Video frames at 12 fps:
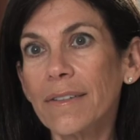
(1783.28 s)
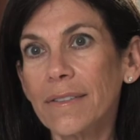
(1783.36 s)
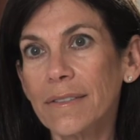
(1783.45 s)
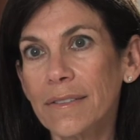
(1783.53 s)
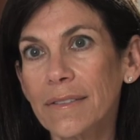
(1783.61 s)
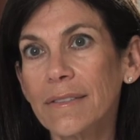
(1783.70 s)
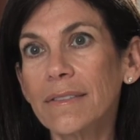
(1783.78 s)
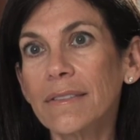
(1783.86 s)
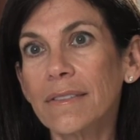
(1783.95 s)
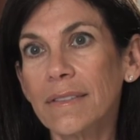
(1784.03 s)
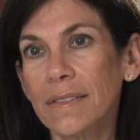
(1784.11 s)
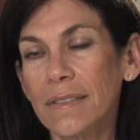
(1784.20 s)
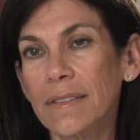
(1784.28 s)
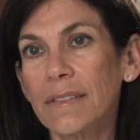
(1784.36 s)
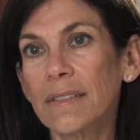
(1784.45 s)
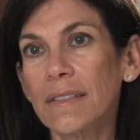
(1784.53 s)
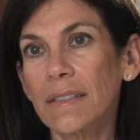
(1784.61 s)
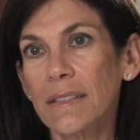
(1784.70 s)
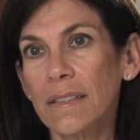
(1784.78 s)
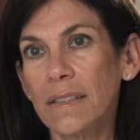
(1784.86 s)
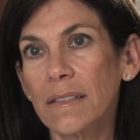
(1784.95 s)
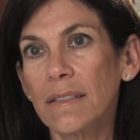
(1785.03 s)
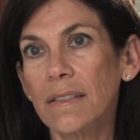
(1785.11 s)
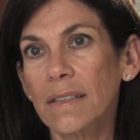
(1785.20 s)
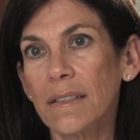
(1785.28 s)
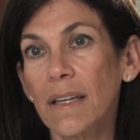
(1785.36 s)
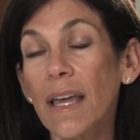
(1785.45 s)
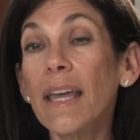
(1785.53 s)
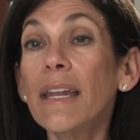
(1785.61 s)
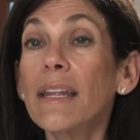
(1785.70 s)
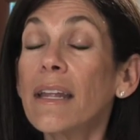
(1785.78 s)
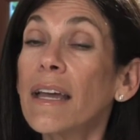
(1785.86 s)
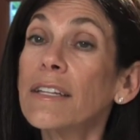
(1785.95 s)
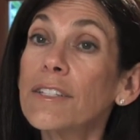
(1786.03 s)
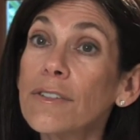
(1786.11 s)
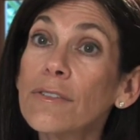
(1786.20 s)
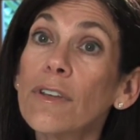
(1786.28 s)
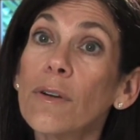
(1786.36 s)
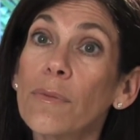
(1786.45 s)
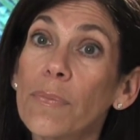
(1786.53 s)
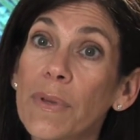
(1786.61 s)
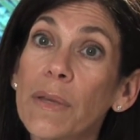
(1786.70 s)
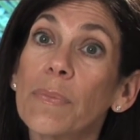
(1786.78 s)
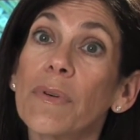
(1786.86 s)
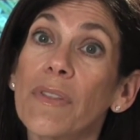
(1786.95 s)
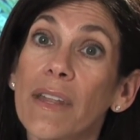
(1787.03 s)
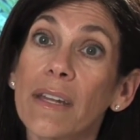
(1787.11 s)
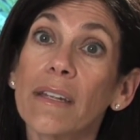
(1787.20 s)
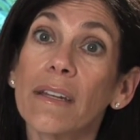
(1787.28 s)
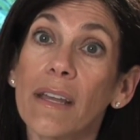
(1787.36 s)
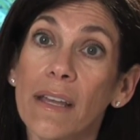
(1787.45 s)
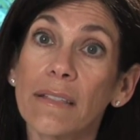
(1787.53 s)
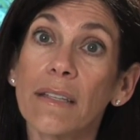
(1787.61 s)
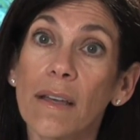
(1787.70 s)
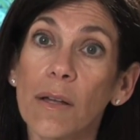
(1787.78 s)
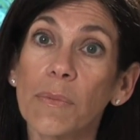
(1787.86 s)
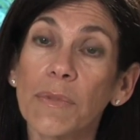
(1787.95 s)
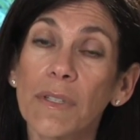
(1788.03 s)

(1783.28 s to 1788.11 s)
Less than a year out. But I do know people that it has helped.